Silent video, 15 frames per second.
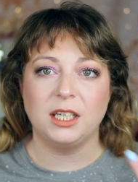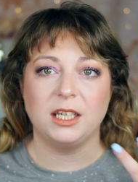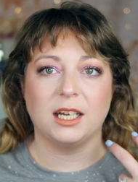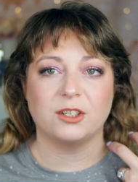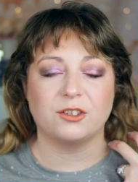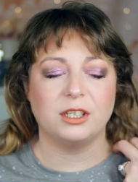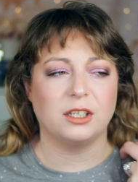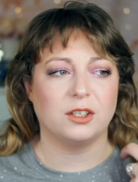He
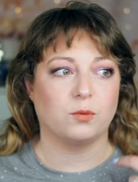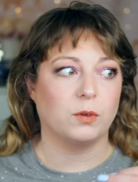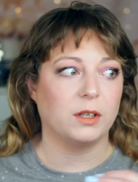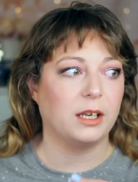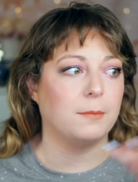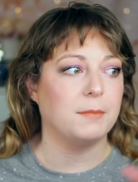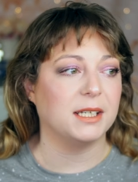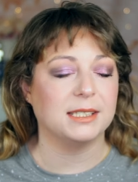actually does
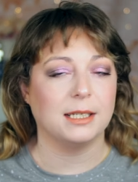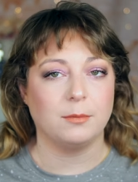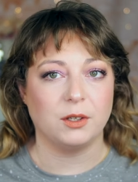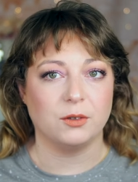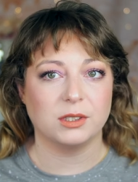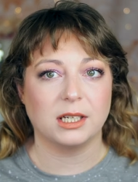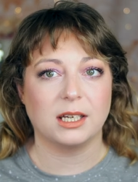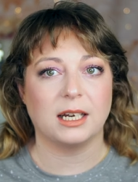really amazing
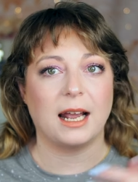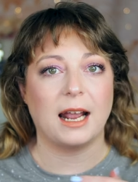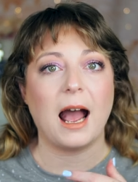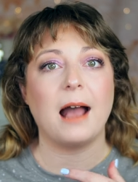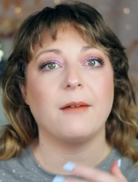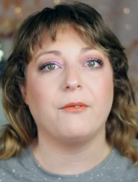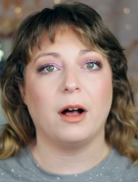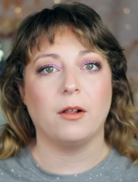music, and I,
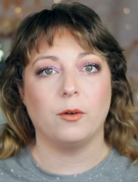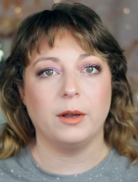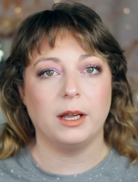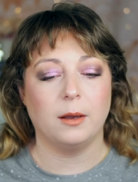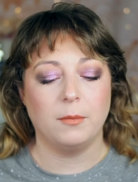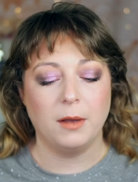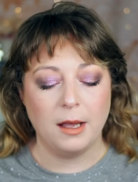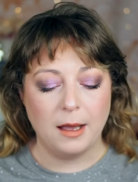I follow
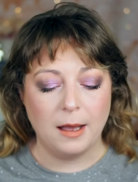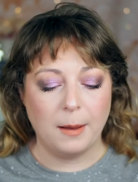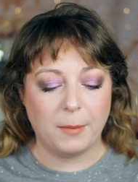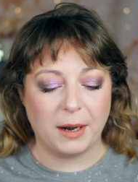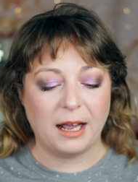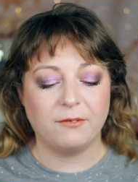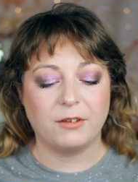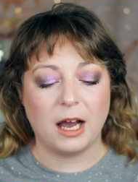him.
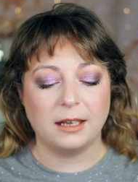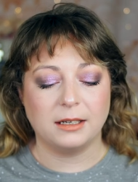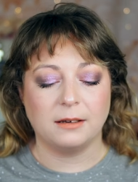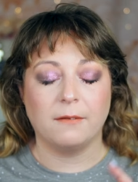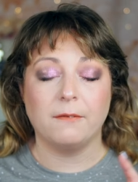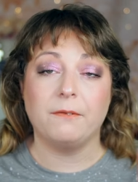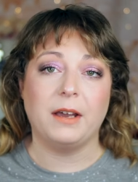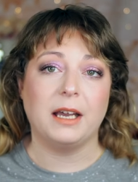But I've
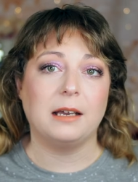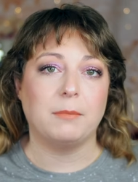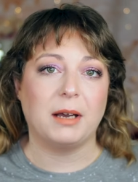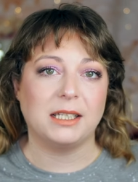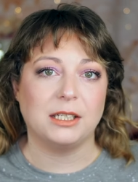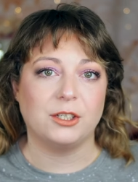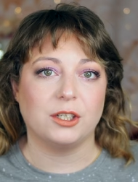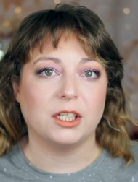gotten fake
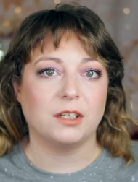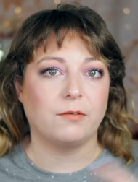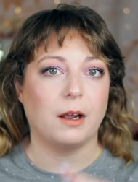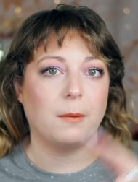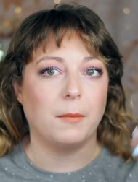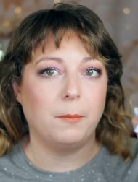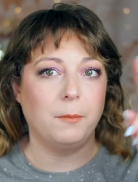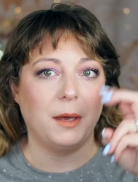messages
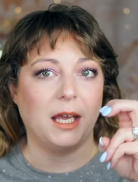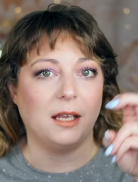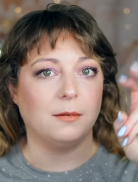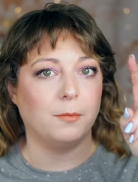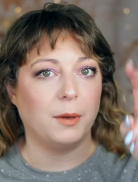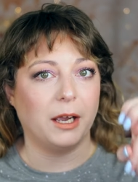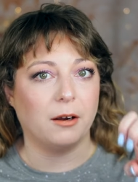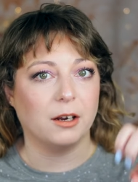from
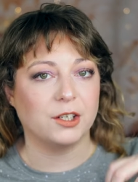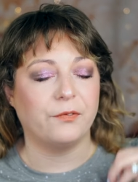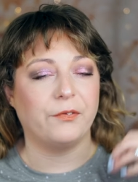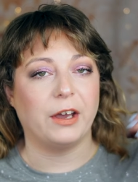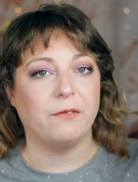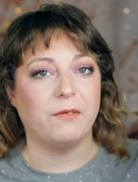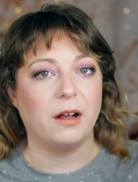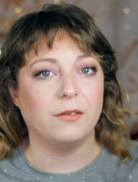Peyton Parrish,
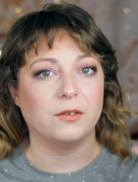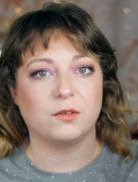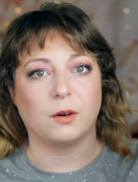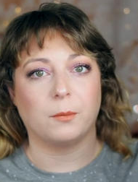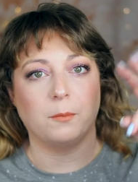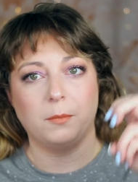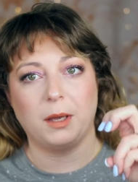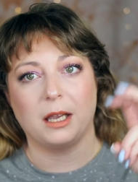fake follows
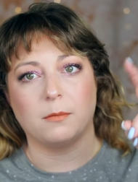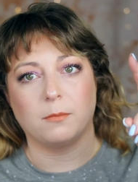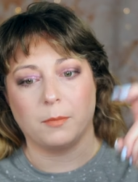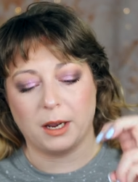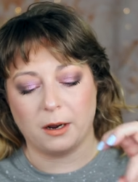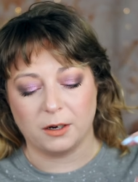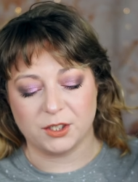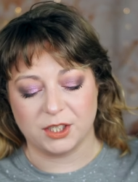from Peyton
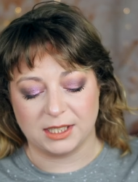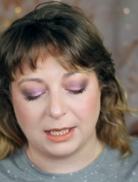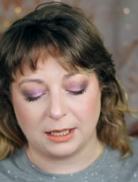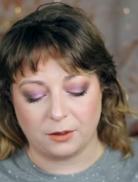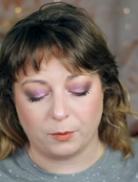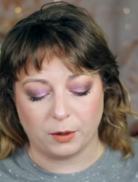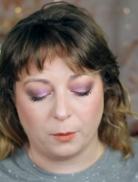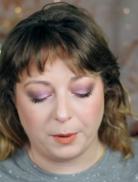Parrish. It's not
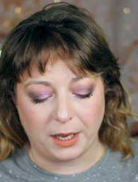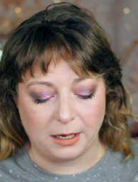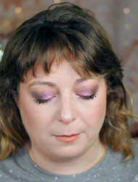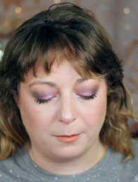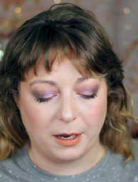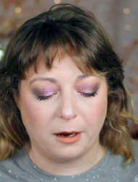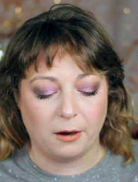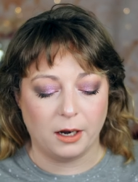the real
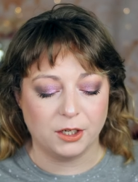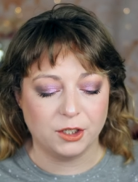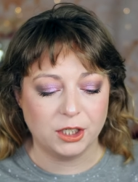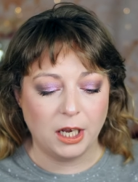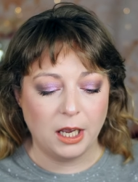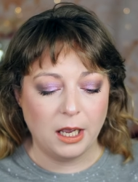Peyton Parrish.